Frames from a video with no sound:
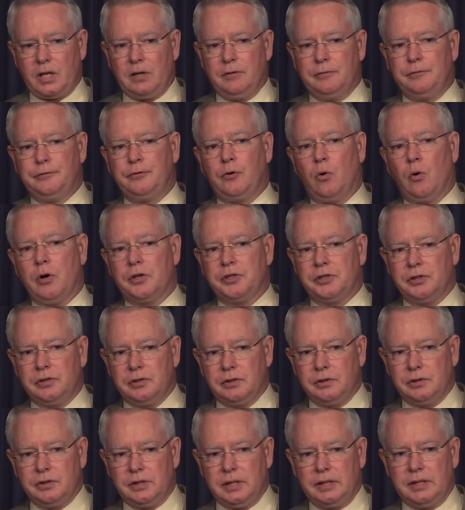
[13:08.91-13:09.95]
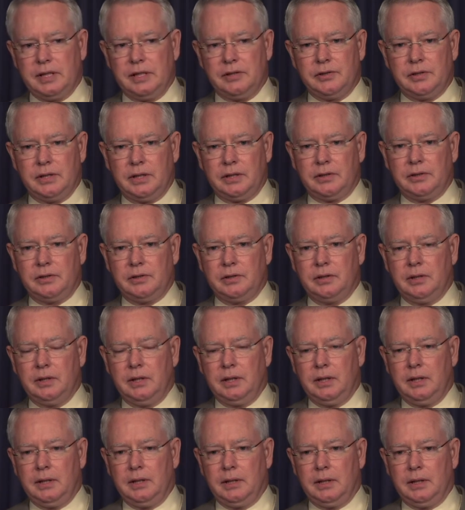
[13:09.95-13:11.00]
force statistics
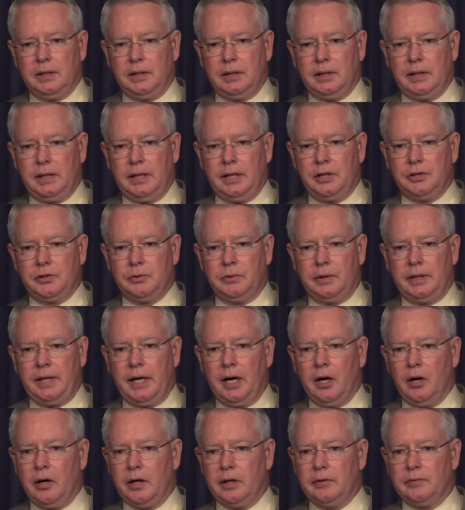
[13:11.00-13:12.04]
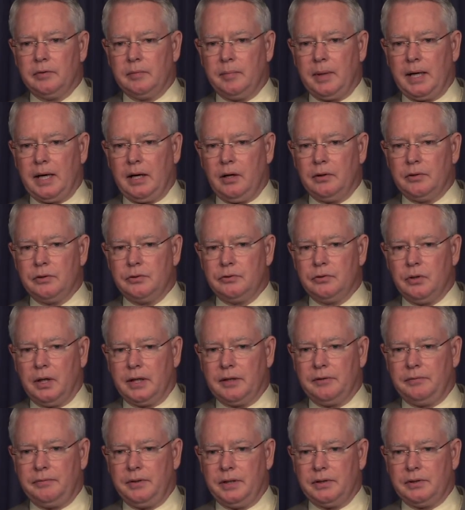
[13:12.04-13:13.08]
into a narrative about
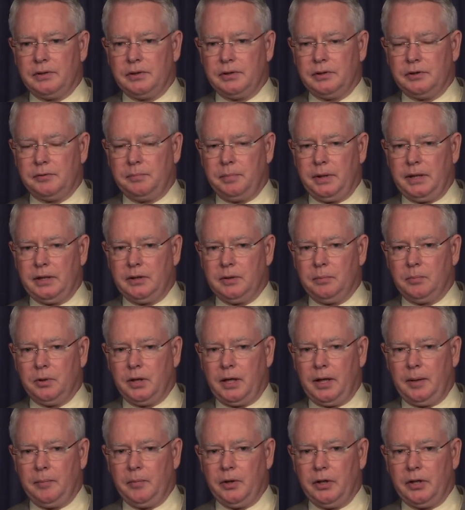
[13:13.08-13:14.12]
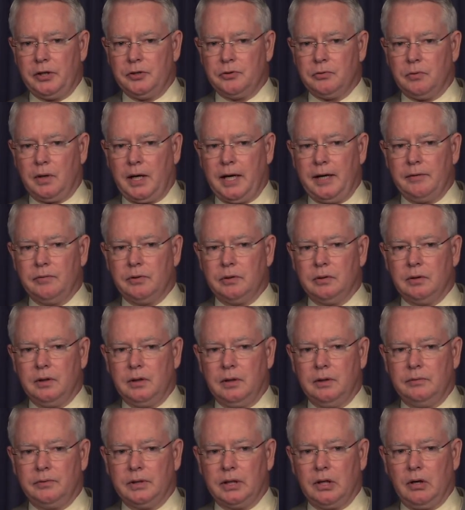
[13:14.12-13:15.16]
drug offenses being the primary driver
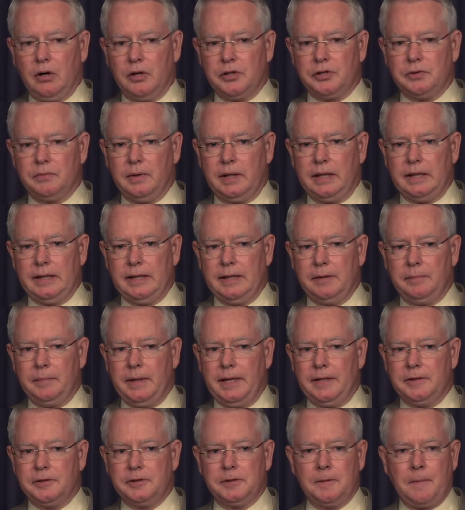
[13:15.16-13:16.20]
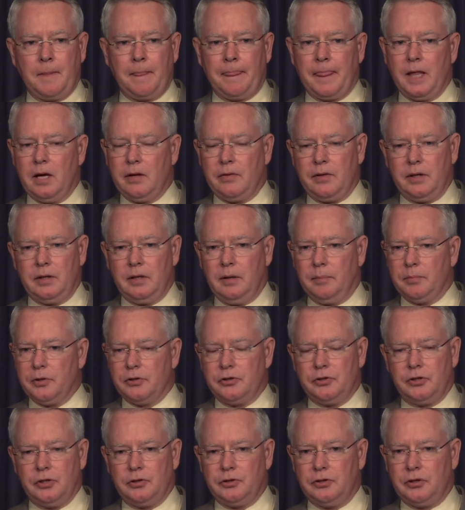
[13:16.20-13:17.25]
of incarcerated inmates, the
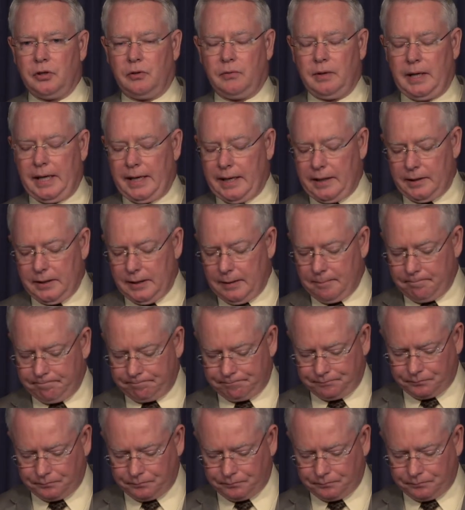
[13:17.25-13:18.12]
numbers just don't add up.